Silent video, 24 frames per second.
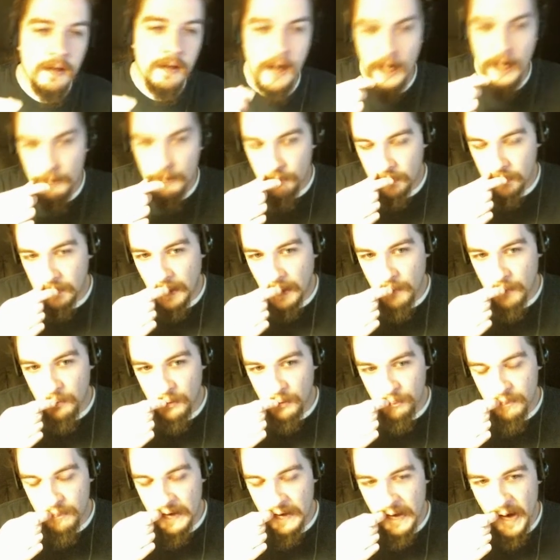I will
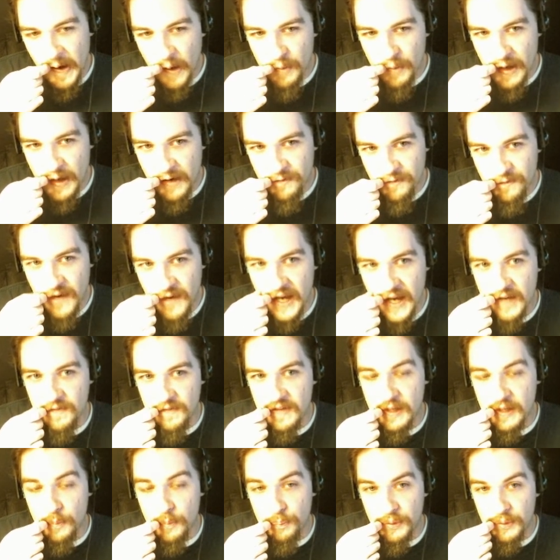admit I'm not a fan of
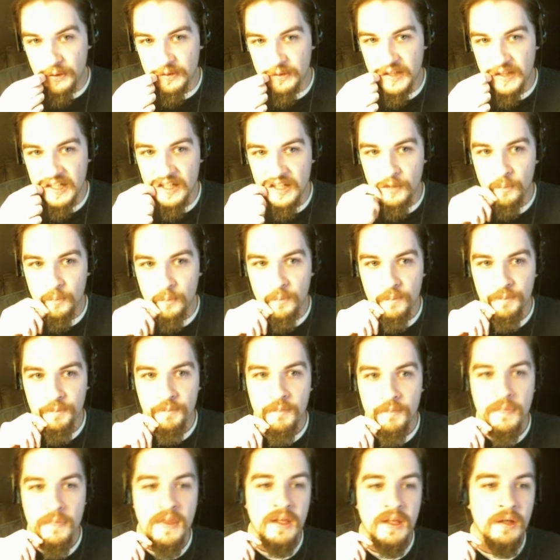the ability
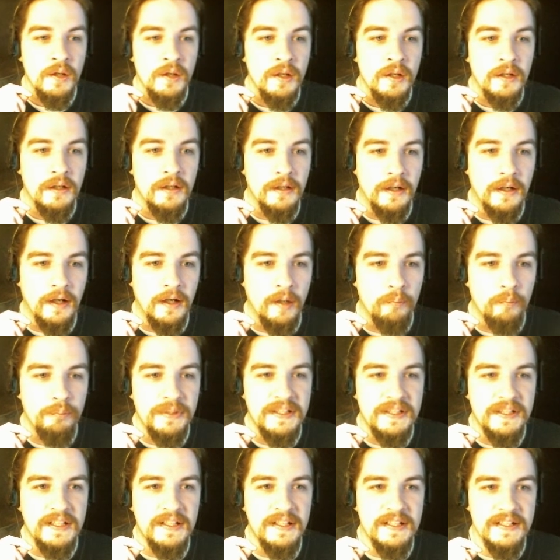
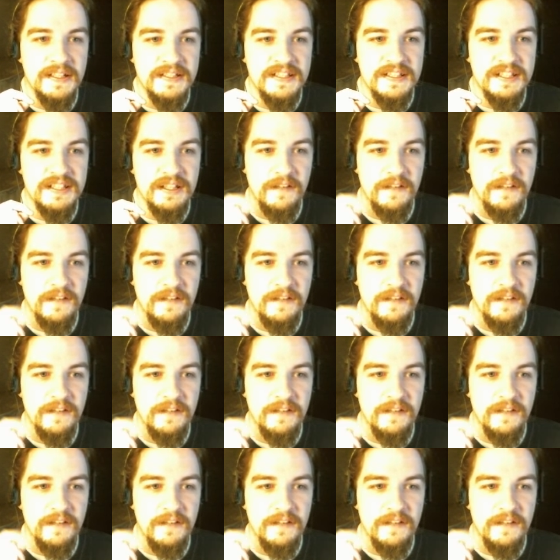because